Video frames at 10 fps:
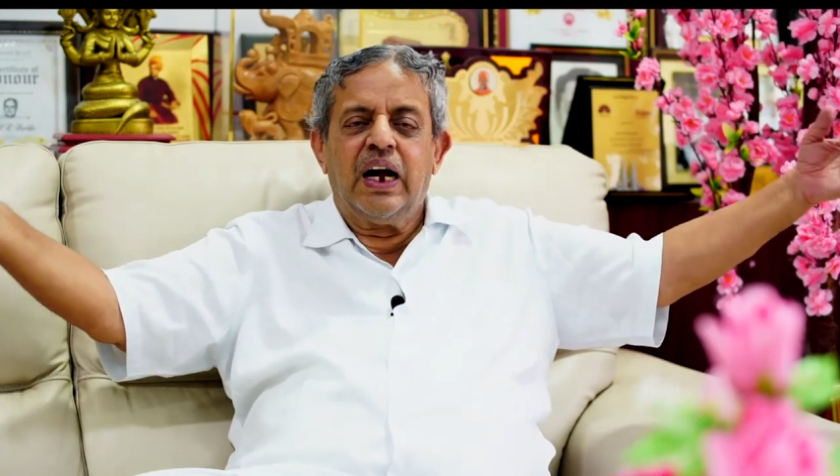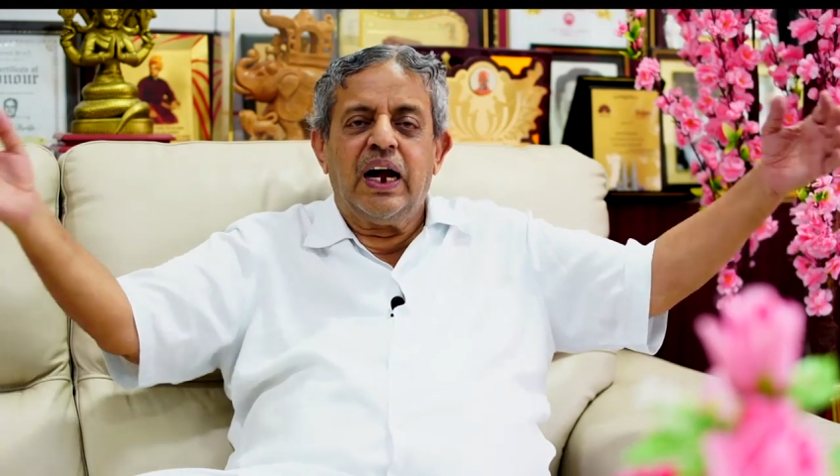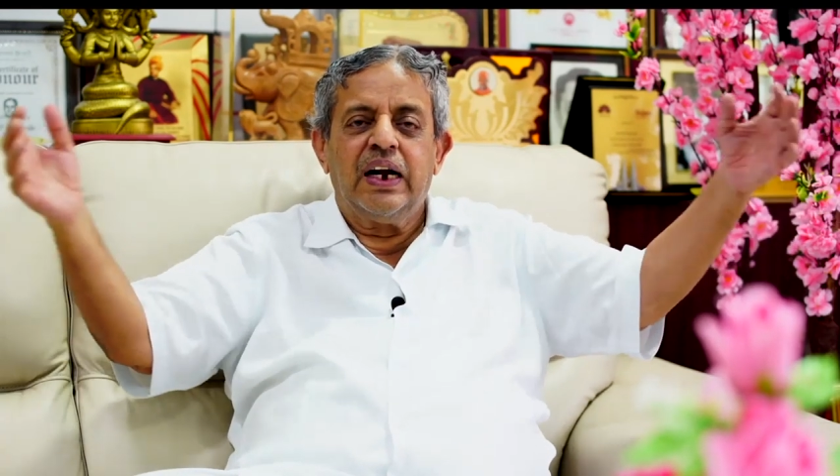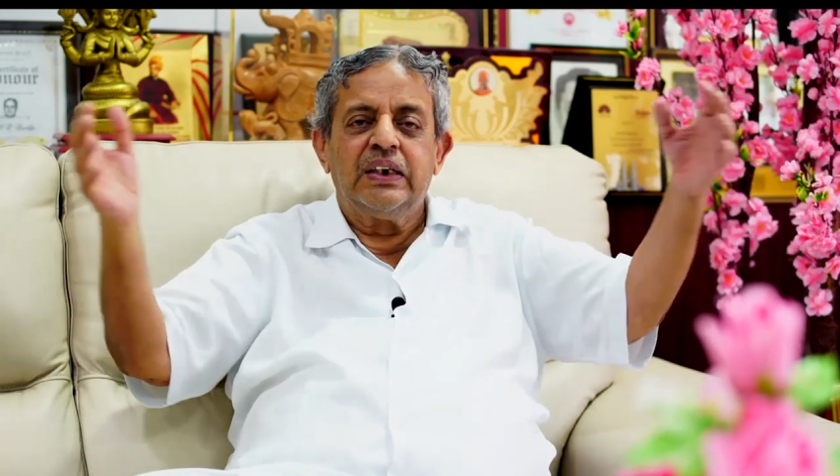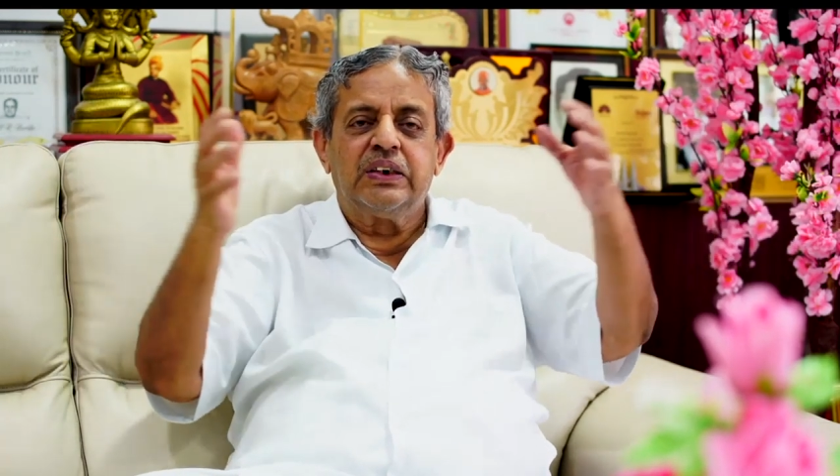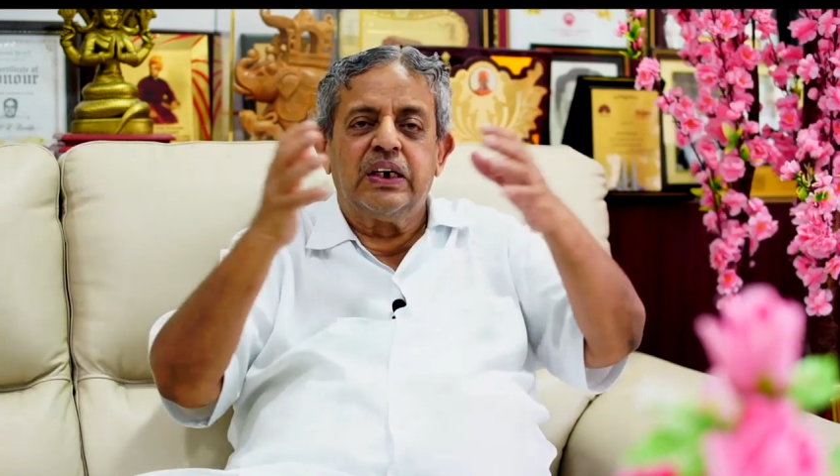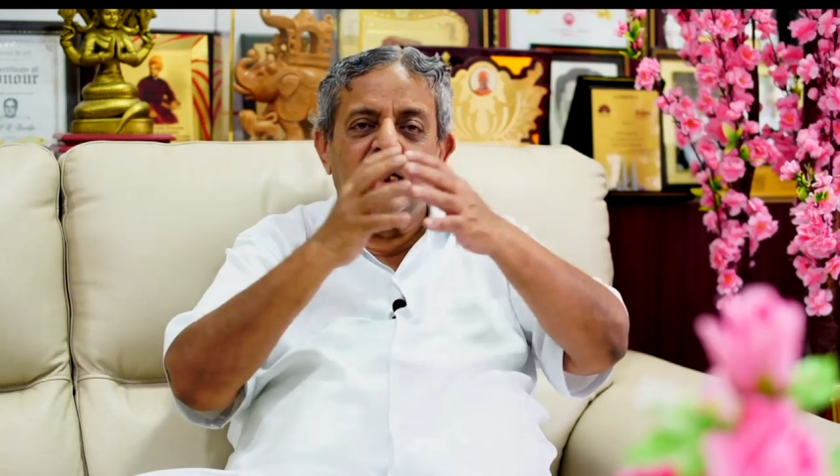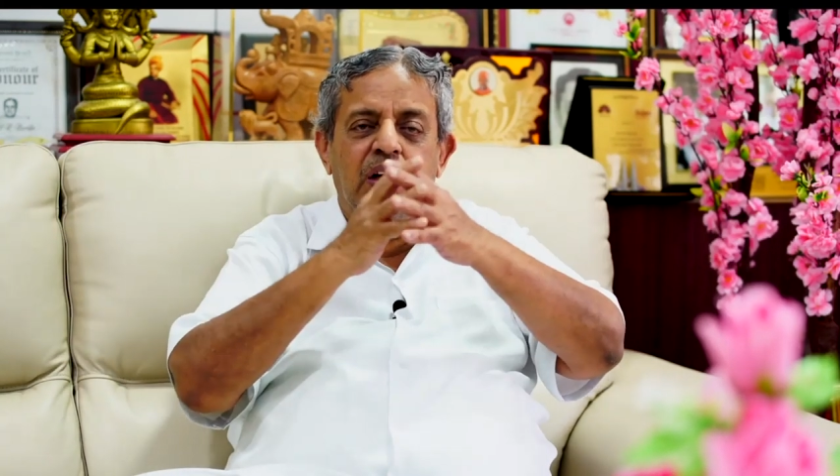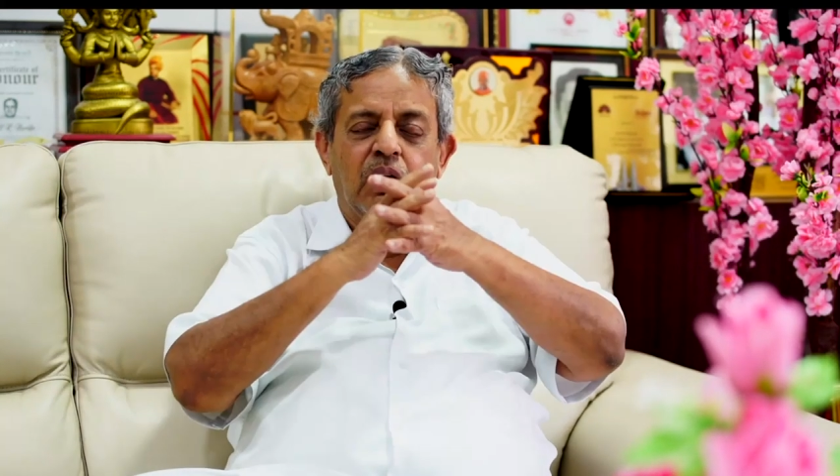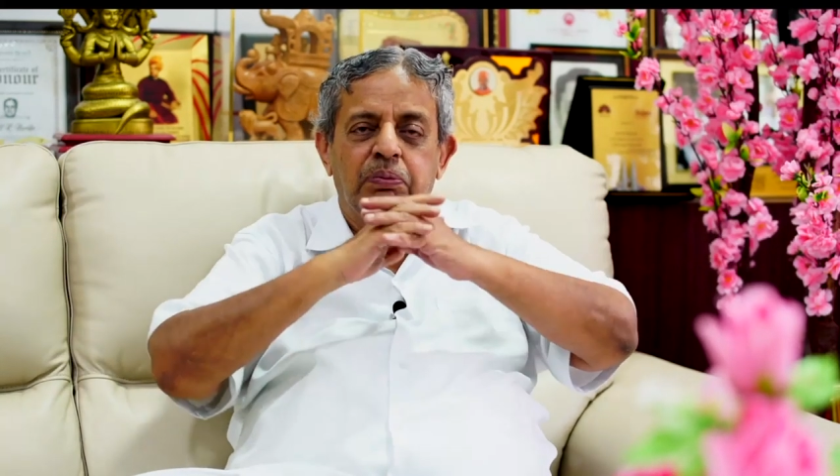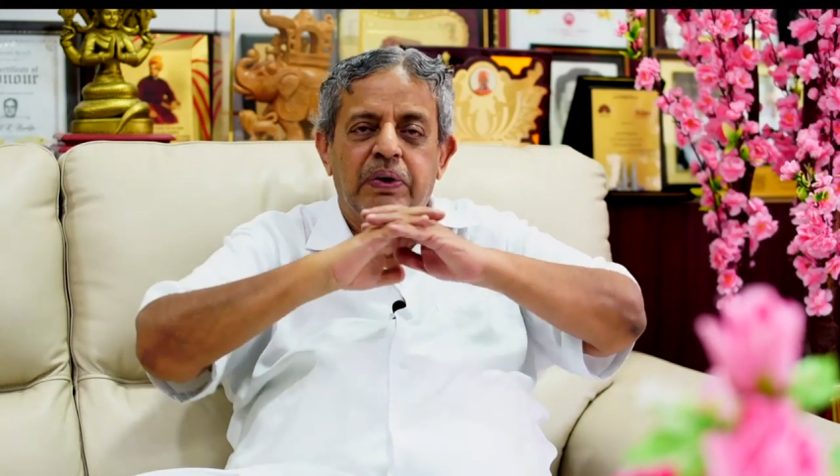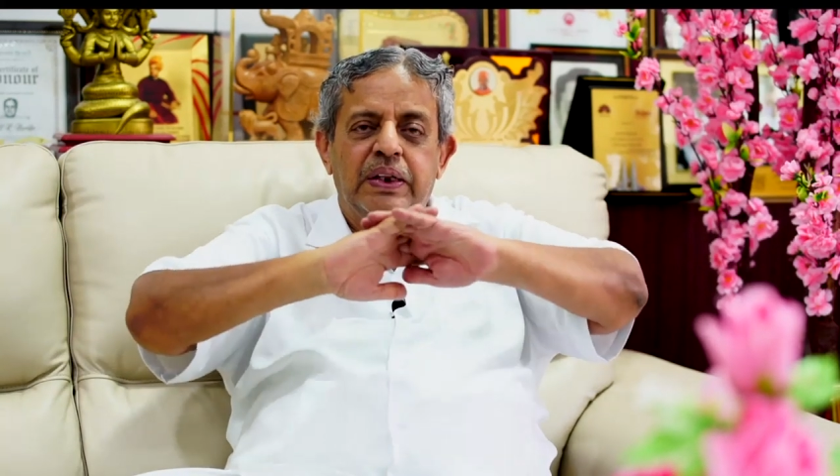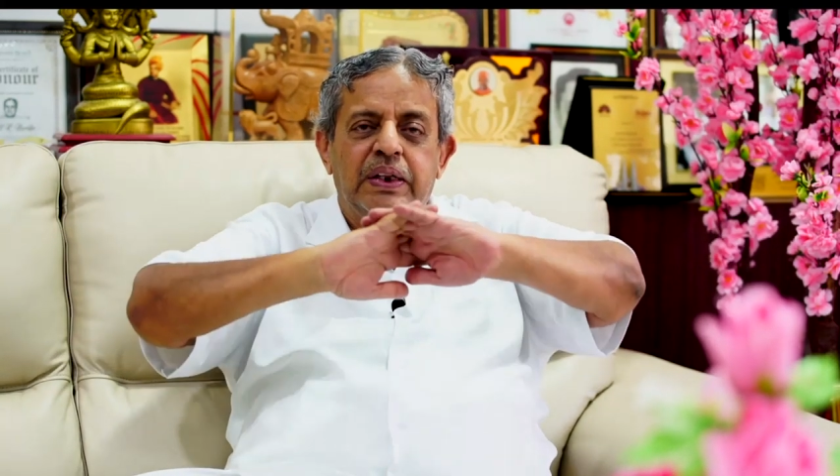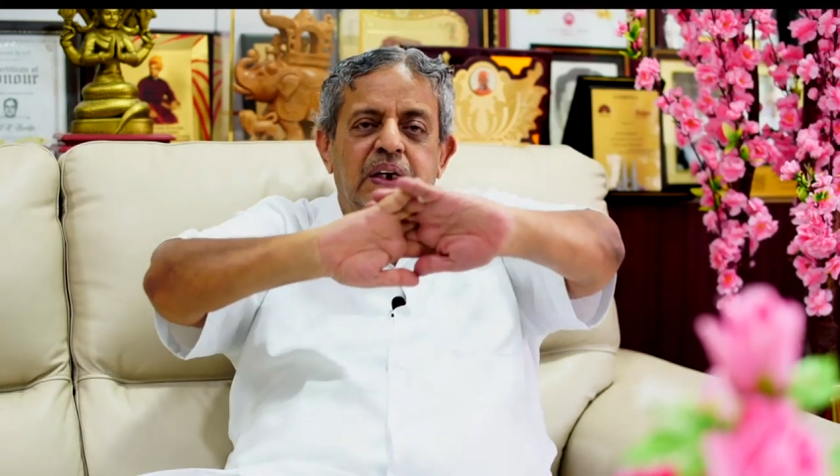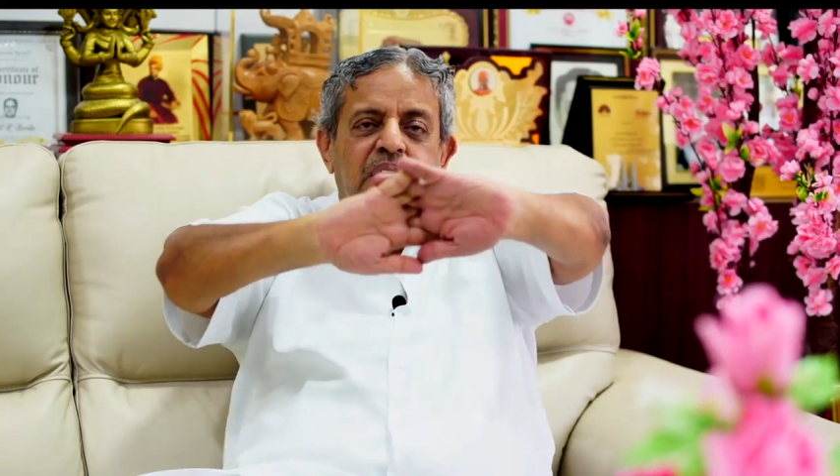hands in and out
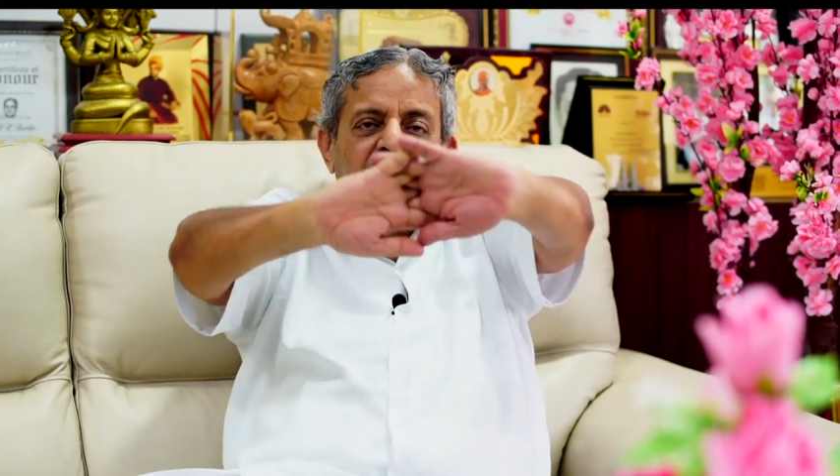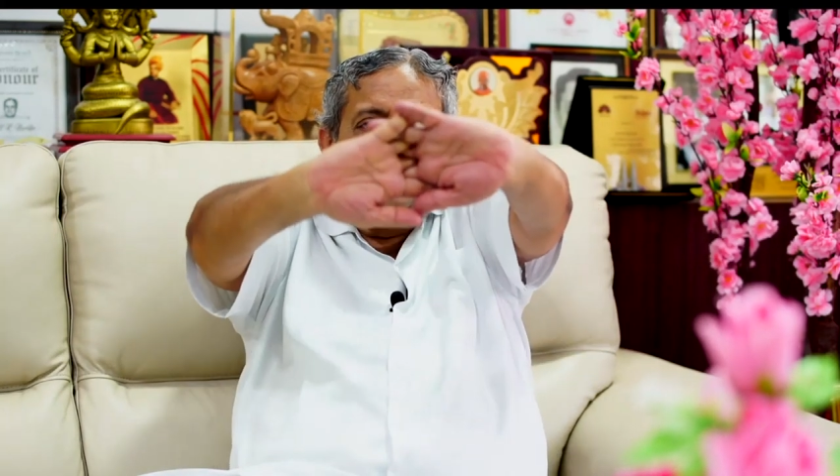breathing,